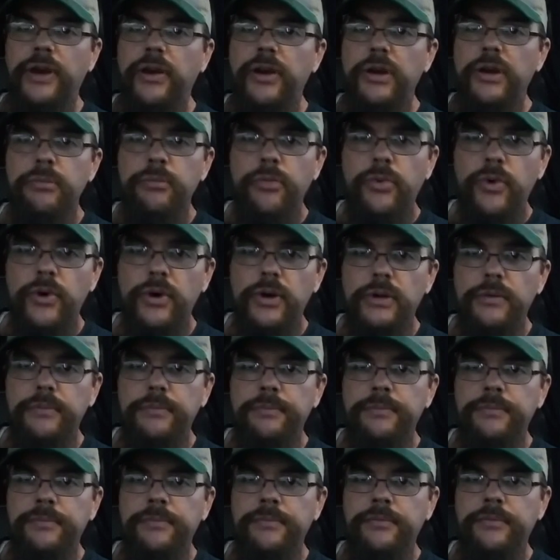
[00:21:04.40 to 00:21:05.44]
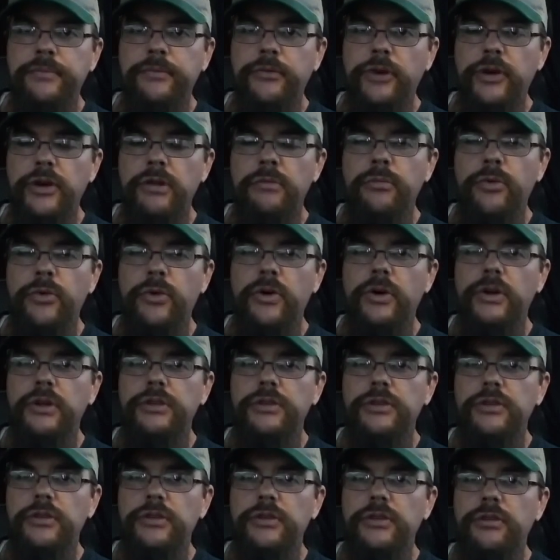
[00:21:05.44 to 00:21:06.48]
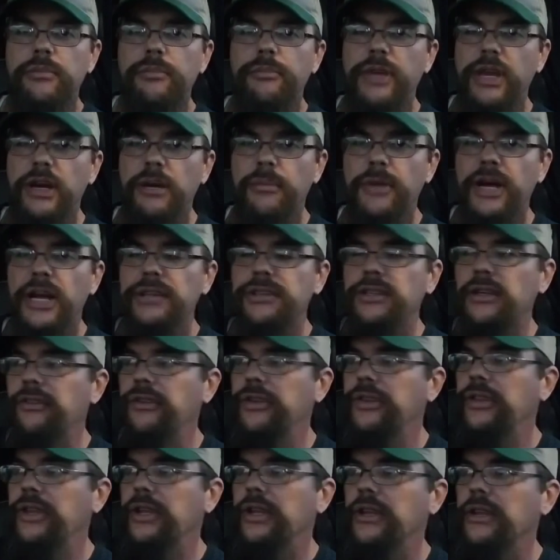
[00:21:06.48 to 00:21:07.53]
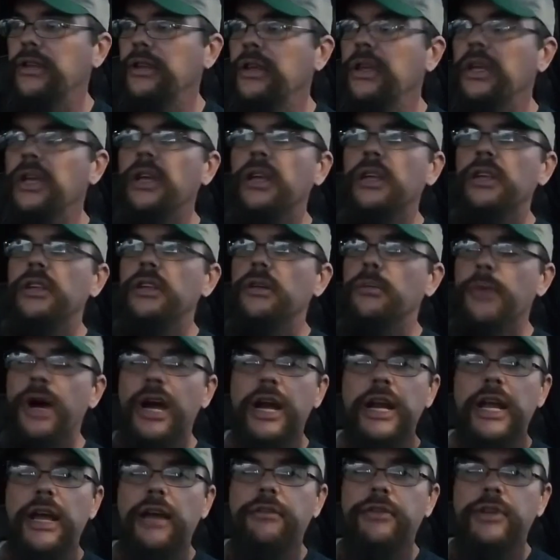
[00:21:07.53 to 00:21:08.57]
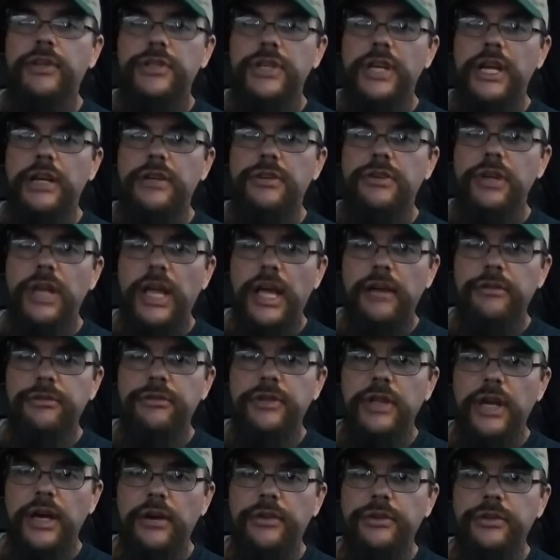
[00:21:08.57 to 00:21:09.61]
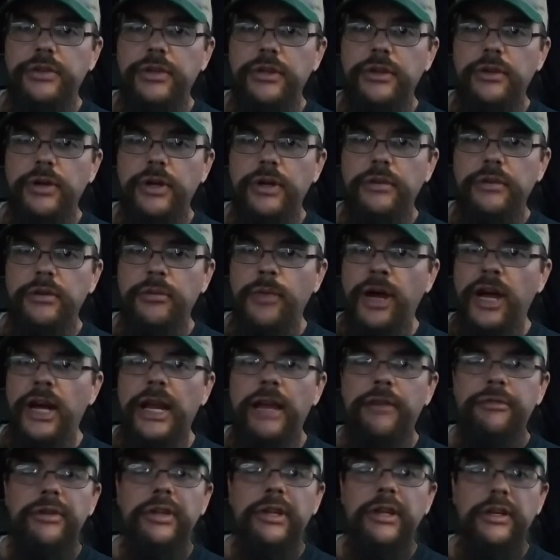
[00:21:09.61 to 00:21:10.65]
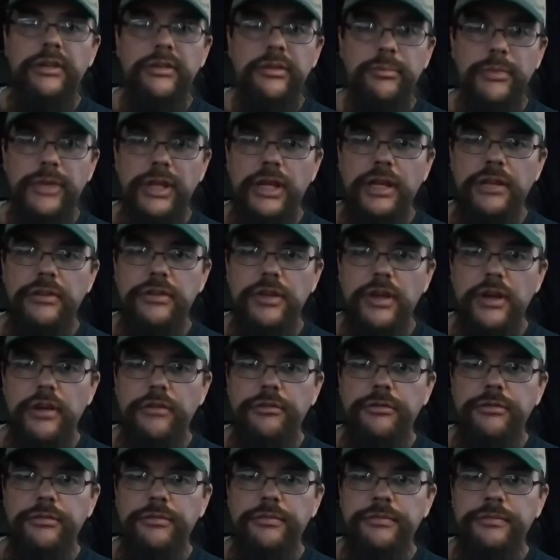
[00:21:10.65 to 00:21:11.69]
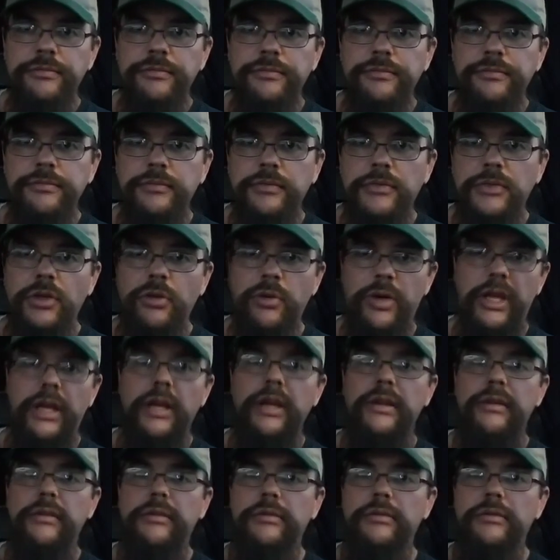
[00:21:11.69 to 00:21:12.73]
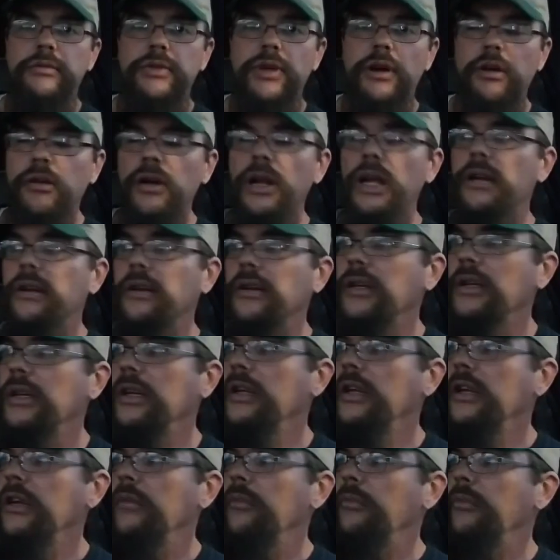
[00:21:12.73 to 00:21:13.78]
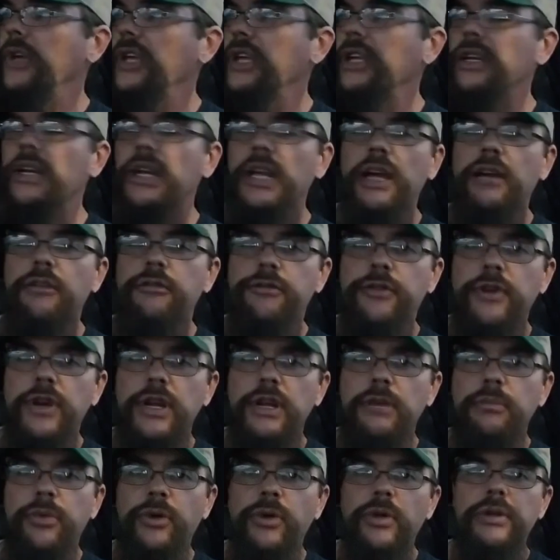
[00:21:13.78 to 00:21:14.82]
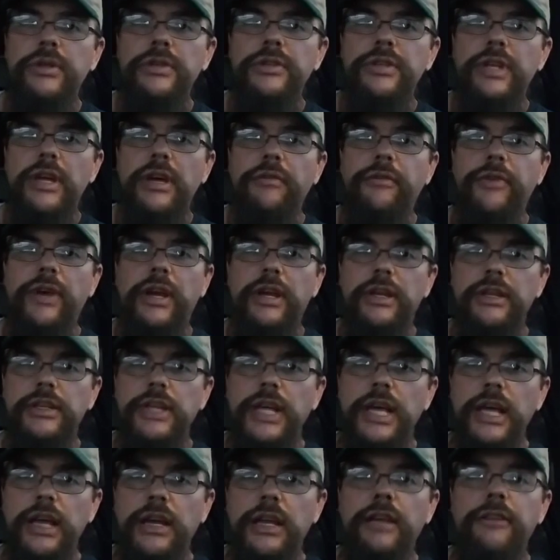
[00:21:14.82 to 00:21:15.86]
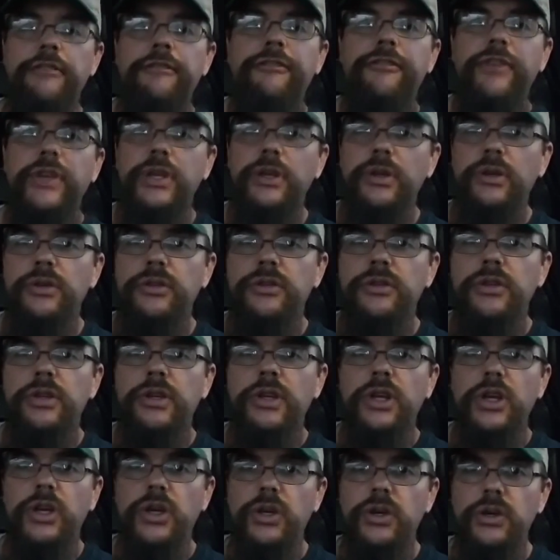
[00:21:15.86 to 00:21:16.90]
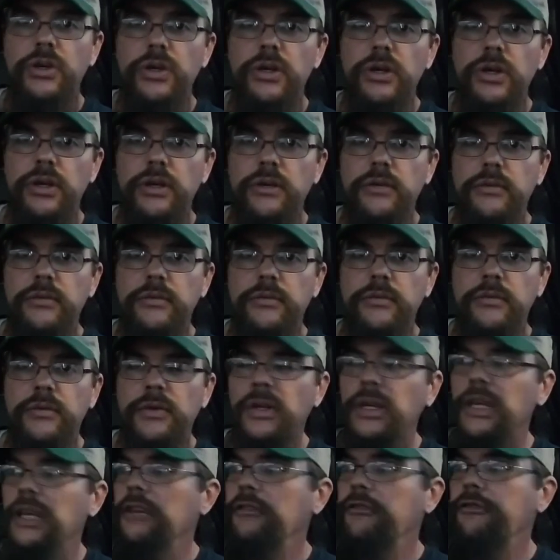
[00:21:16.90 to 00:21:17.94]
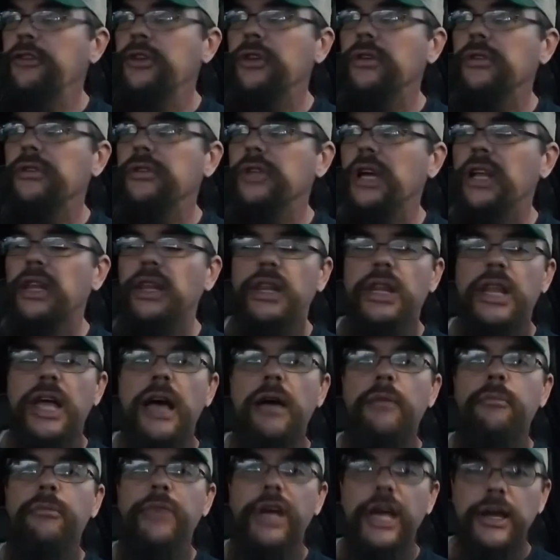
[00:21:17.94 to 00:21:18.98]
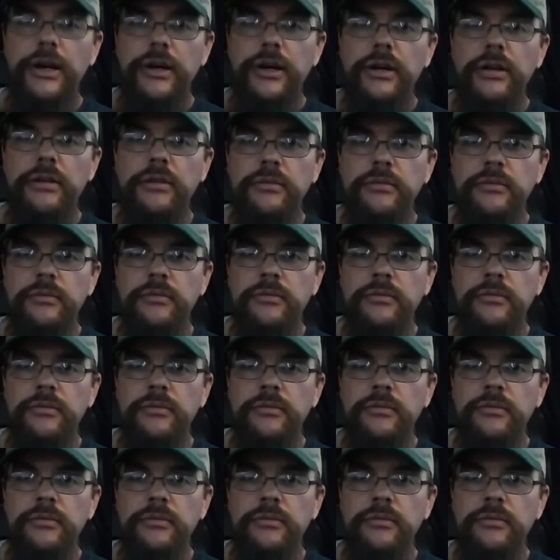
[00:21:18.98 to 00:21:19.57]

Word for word: Very important. Very important to, to minimize everything. You might have to change your lifestyle to do it. You might have to cut some things off. It's okay. It's all right. Being debt free, pulling yourself out of debt, it feels good. It feels a lot better